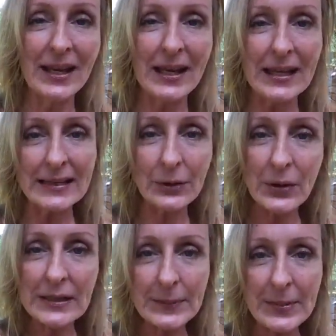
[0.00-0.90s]
is
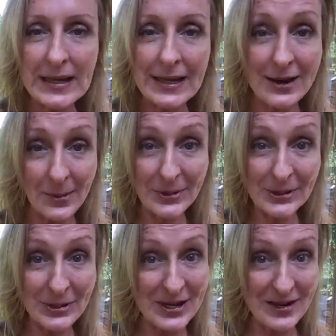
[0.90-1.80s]
going to be an
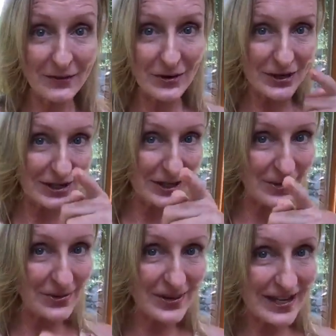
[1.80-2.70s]
opportunity for
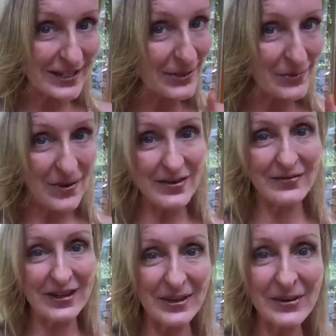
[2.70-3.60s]
you, each one
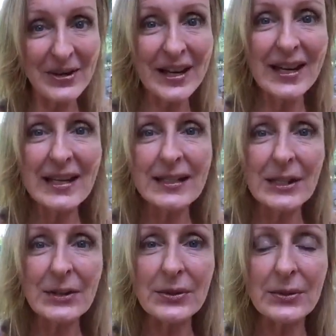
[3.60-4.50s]
of you,
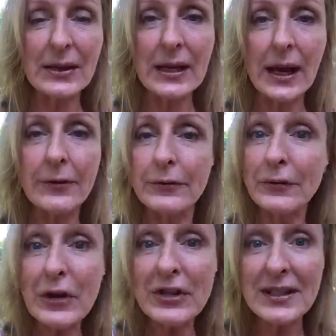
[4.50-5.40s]
to
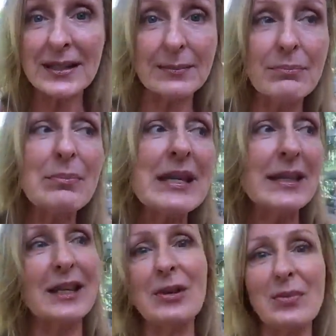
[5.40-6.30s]
first meet
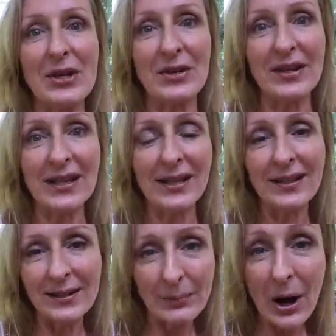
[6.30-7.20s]
the community.
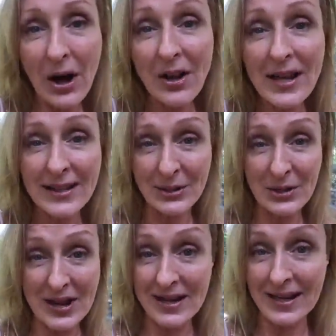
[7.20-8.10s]
Paul has
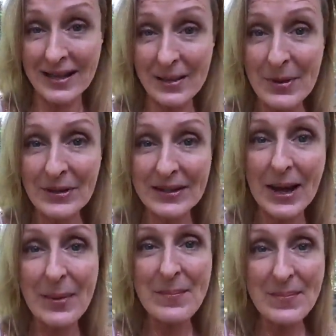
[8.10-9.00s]
created the most
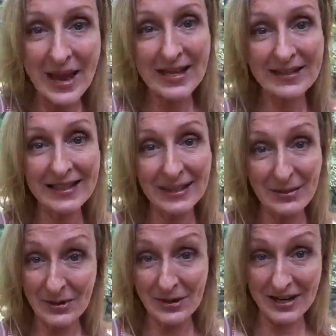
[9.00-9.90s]
amazing
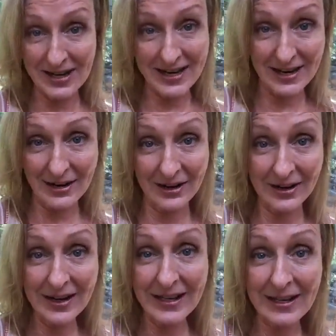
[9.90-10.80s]
community
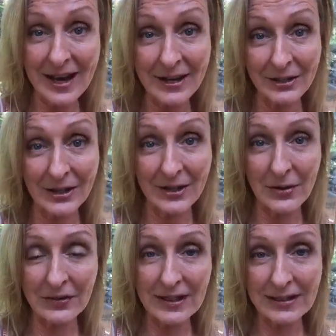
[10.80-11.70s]
here in Ireland
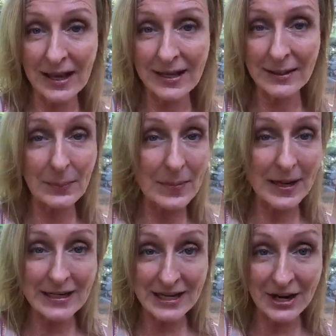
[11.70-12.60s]
over these last
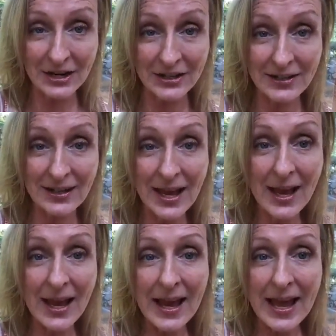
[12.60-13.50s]
many years.
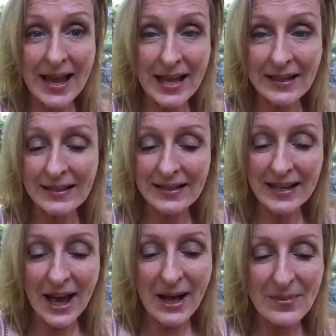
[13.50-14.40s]
And
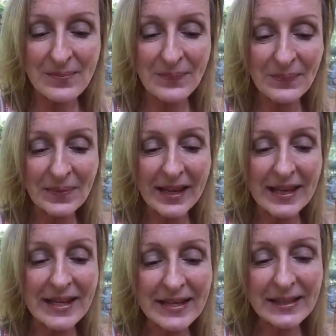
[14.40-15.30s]
in this